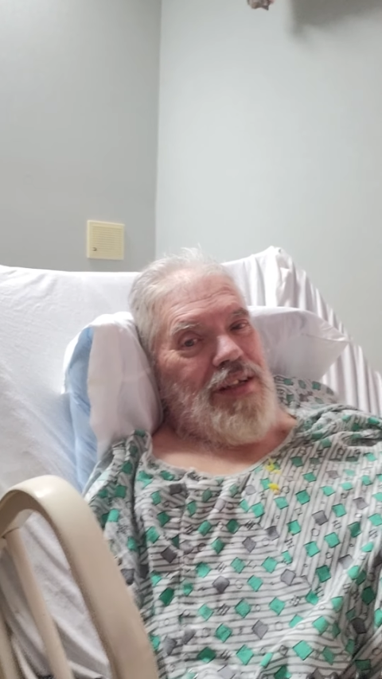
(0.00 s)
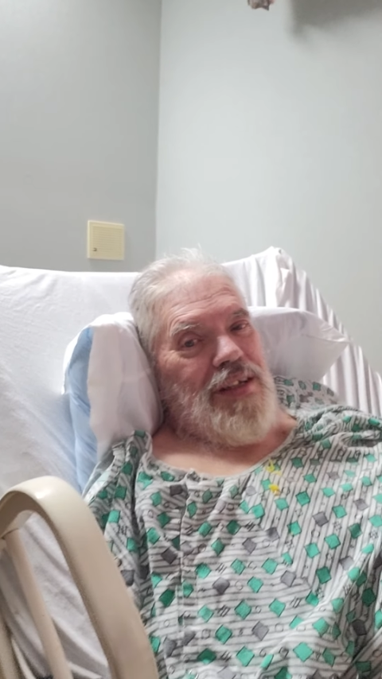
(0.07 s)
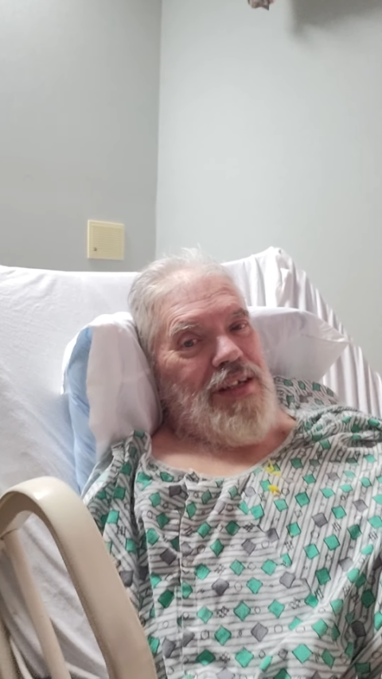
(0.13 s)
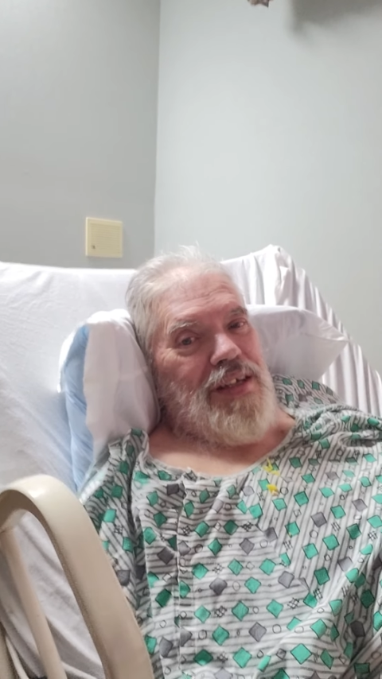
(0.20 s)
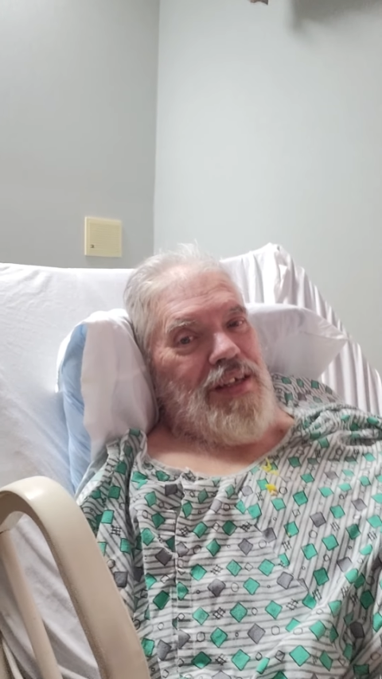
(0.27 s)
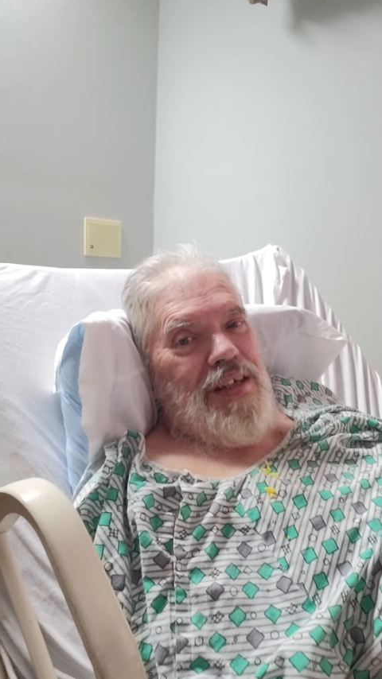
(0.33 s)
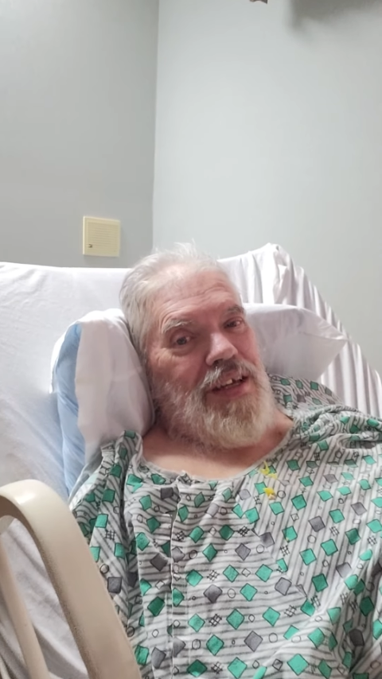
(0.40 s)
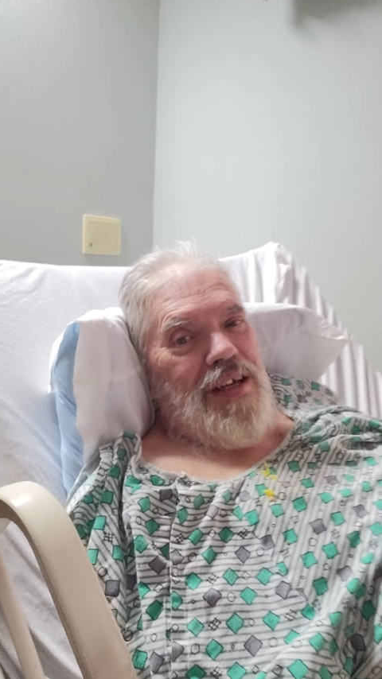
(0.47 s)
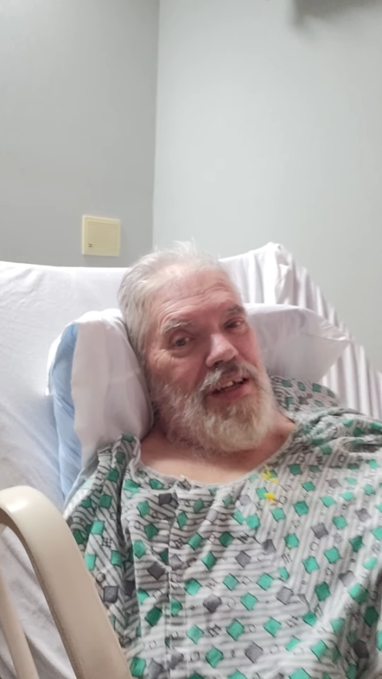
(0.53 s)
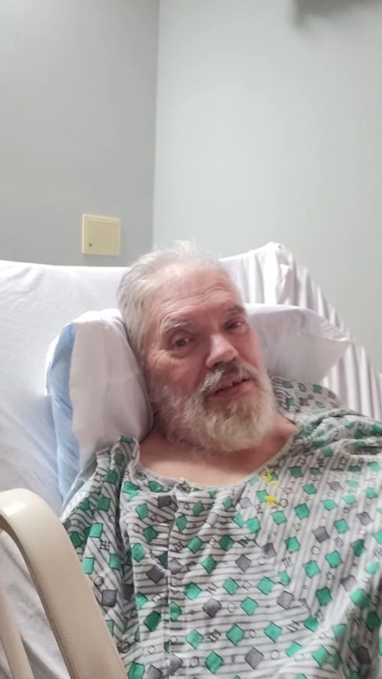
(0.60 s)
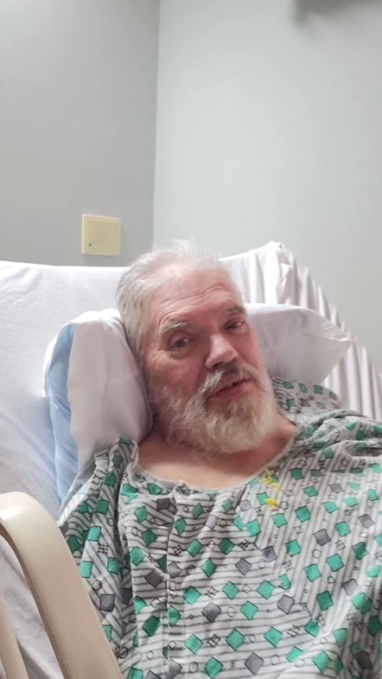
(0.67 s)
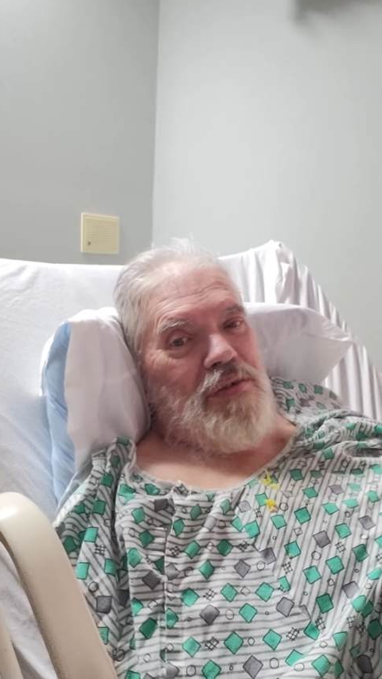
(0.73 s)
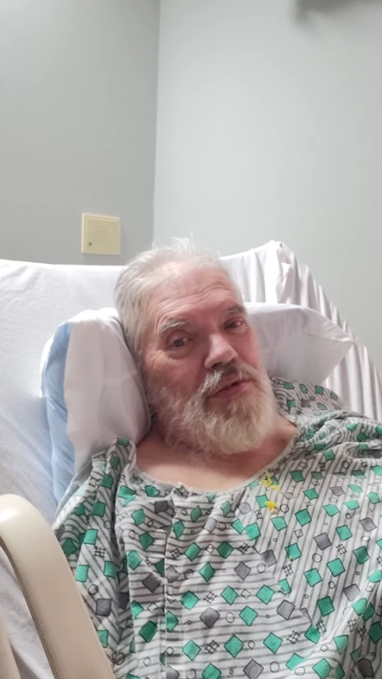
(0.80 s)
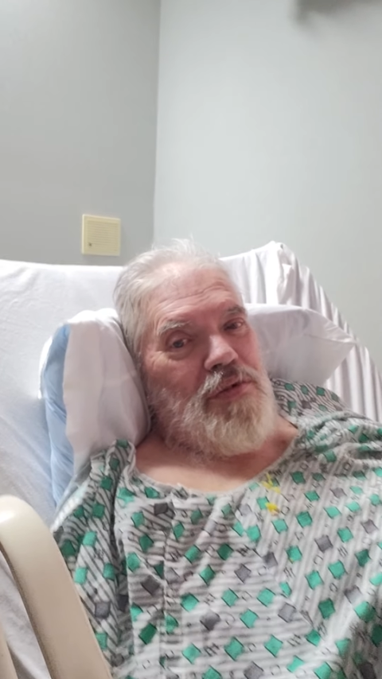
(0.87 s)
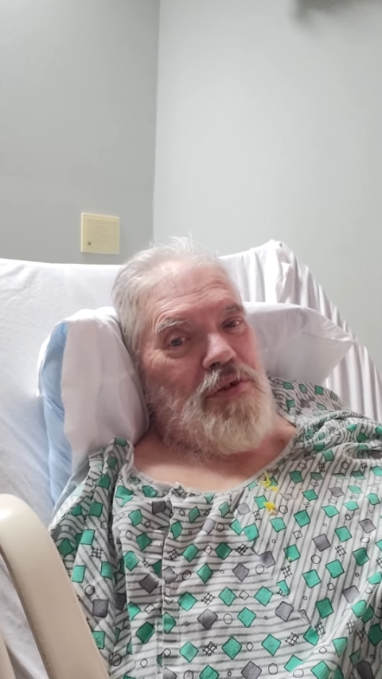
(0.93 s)
He
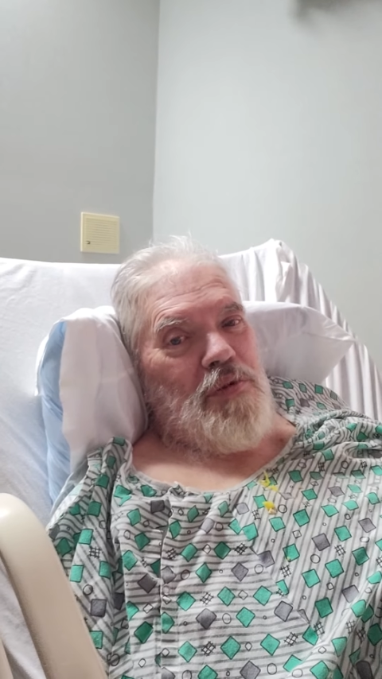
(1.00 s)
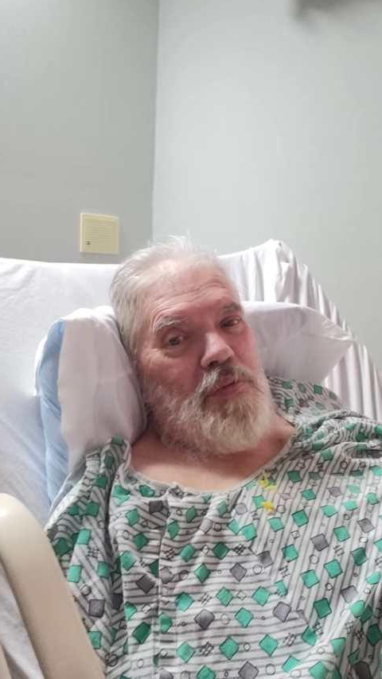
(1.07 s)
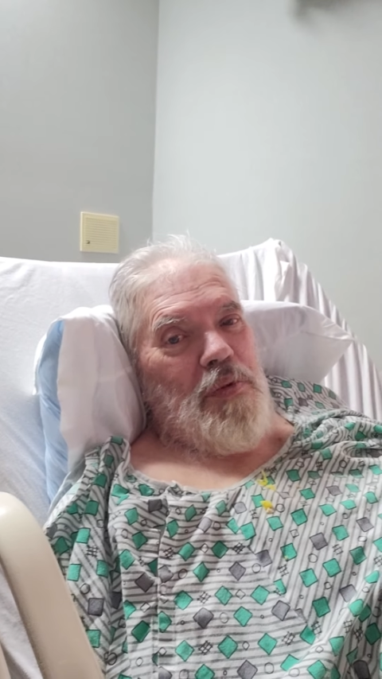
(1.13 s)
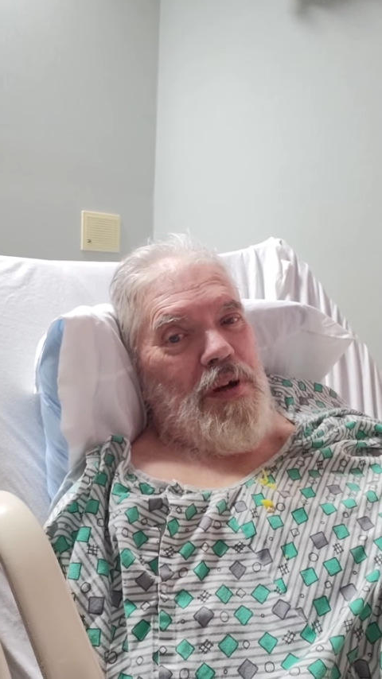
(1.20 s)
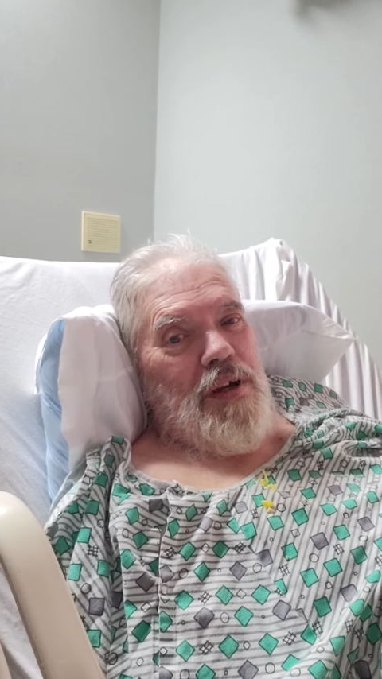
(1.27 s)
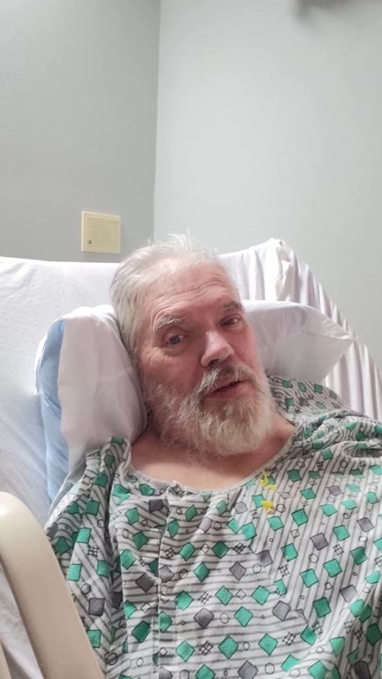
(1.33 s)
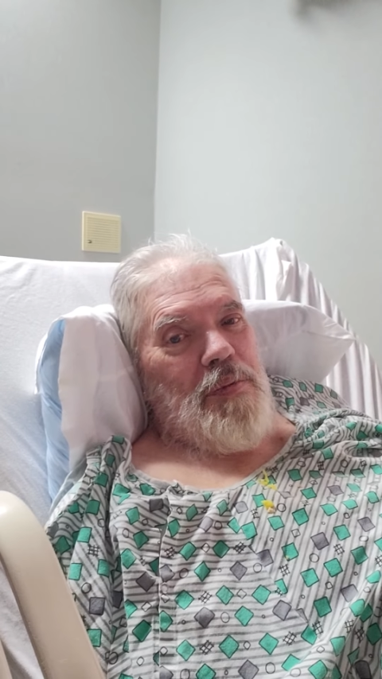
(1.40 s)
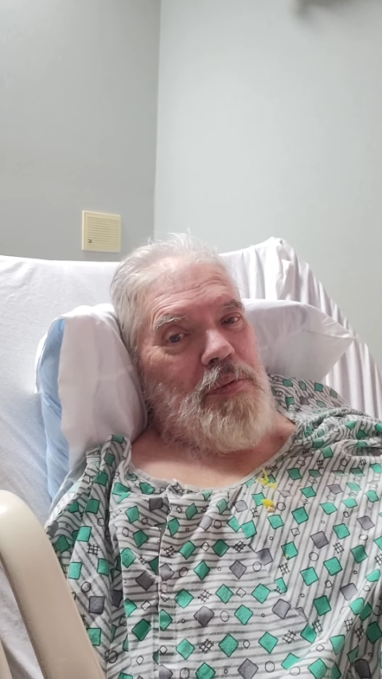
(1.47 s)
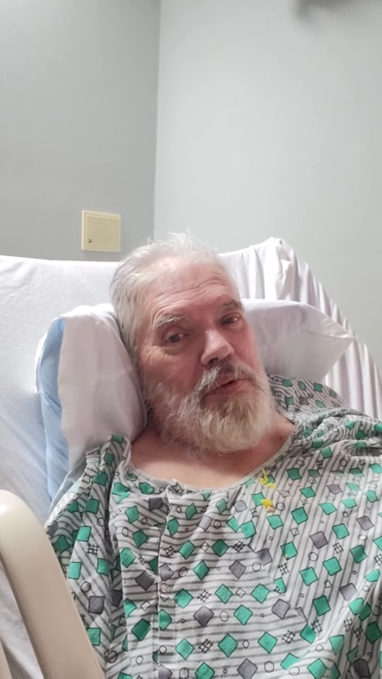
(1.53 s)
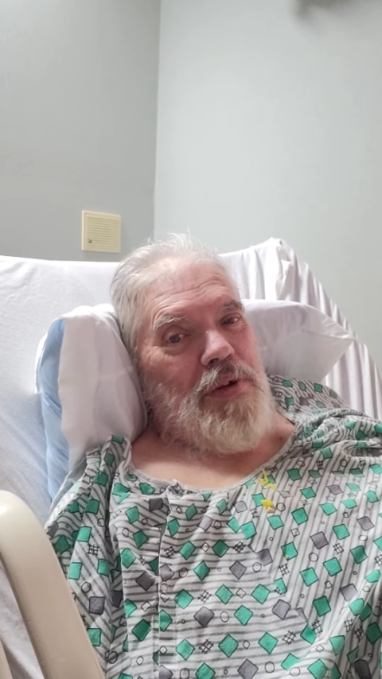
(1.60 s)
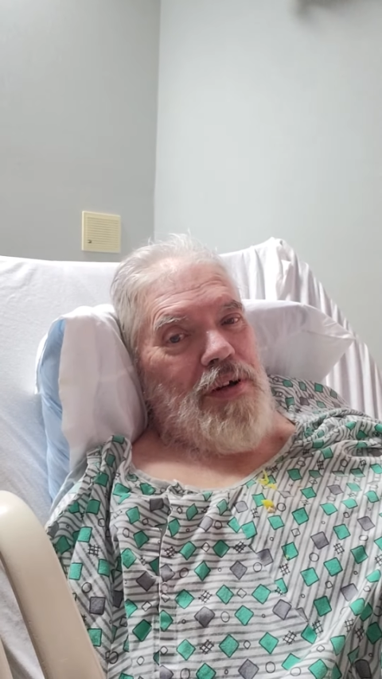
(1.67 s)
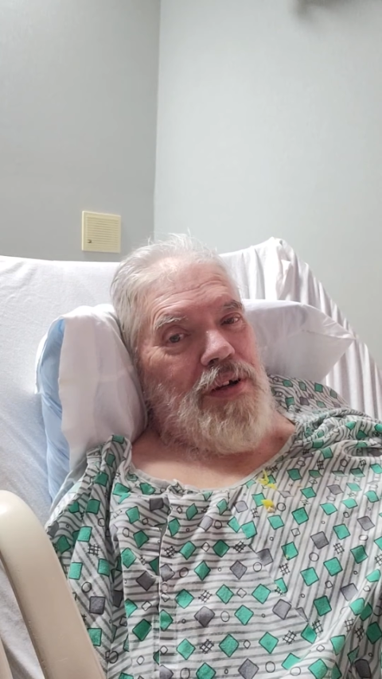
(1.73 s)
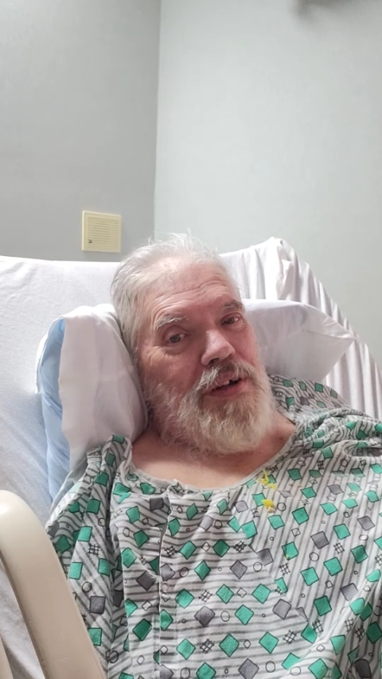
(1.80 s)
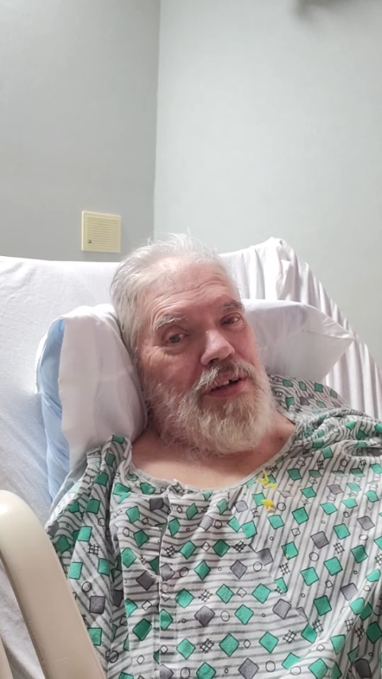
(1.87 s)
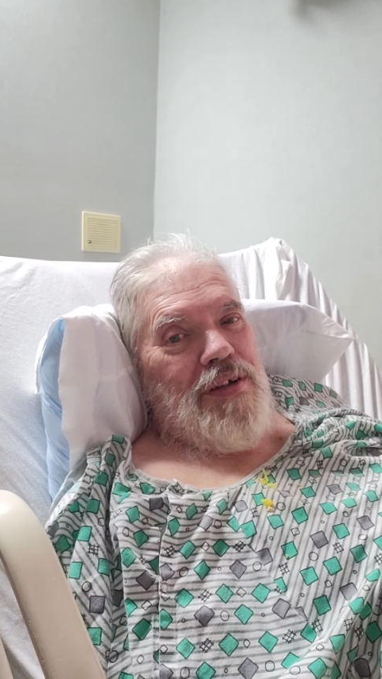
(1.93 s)
answers my
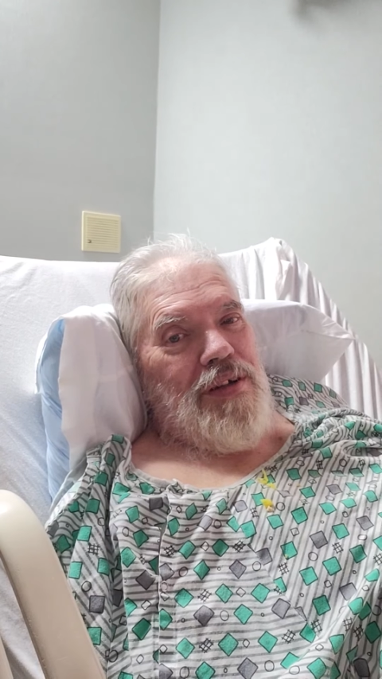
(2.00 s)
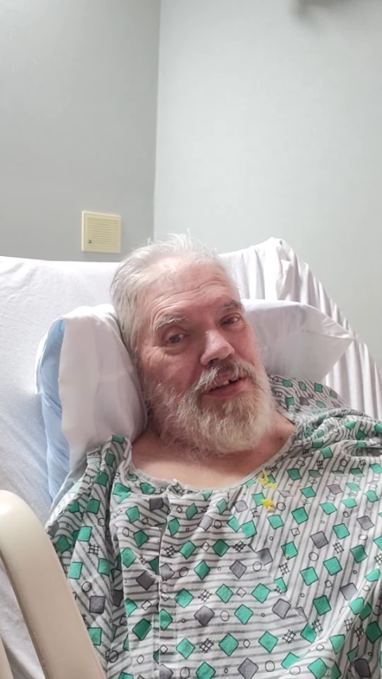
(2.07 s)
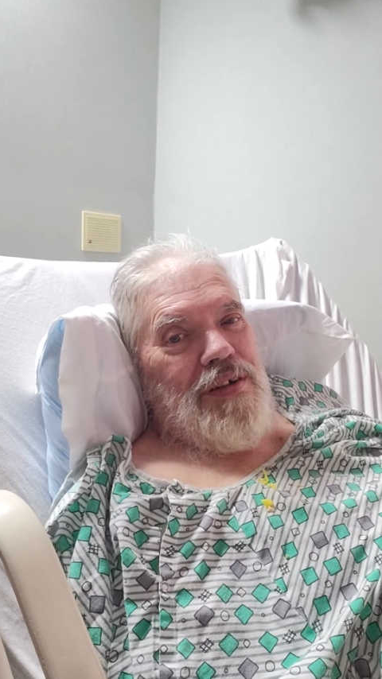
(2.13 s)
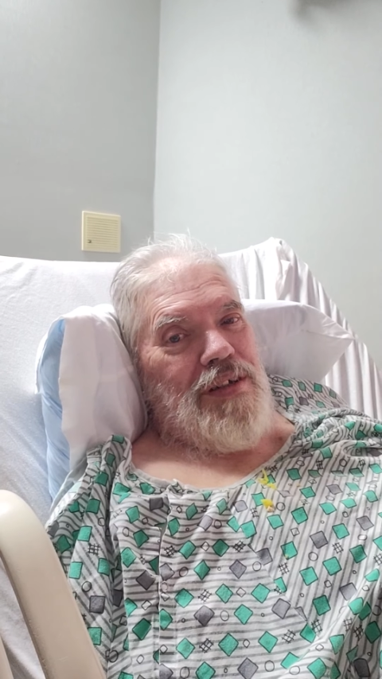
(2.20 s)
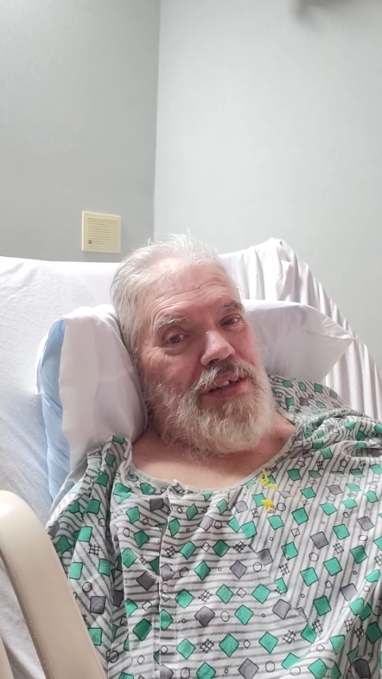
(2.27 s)
prayer.